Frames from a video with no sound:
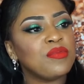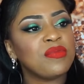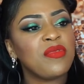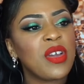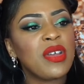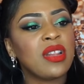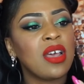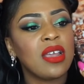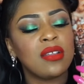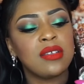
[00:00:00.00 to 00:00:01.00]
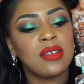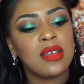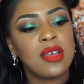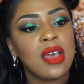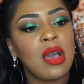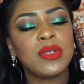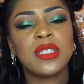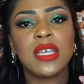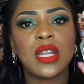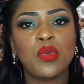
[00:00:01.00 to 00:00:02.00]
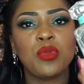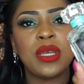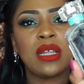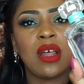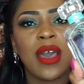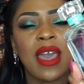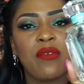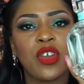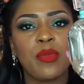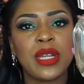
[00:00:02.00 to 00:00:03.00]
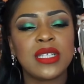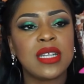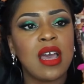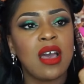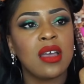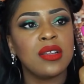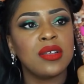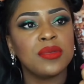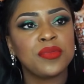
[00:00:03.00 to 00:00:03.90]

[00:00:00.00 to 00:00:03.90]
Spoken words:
Very light. I was thinking it would be a lot heavier, but it's not.